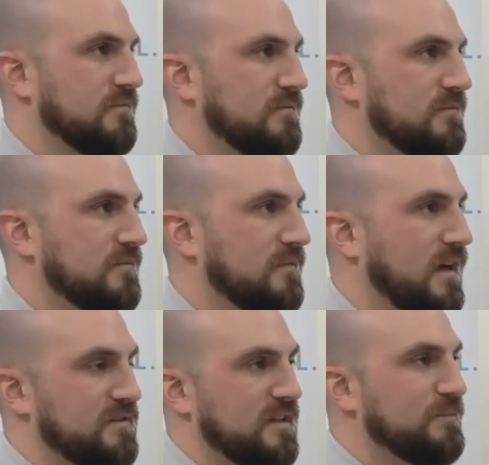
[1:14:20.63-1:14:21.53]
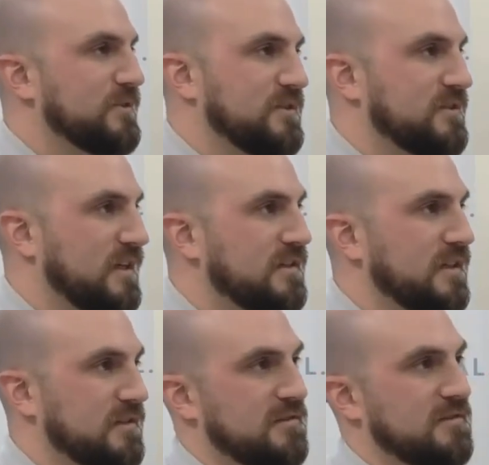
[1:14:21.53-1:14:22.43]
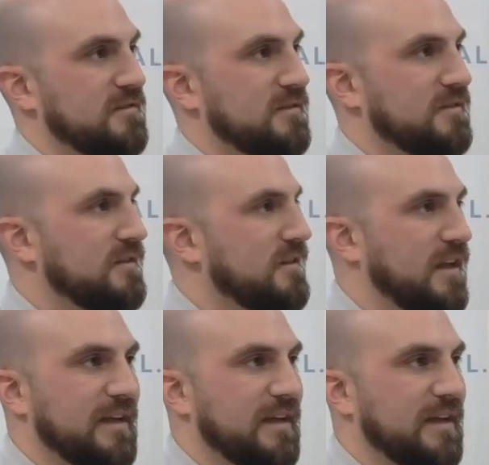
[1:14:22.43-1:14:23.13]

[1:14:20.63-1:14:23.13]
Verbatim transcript: yeah Isaiah must have said this yeah.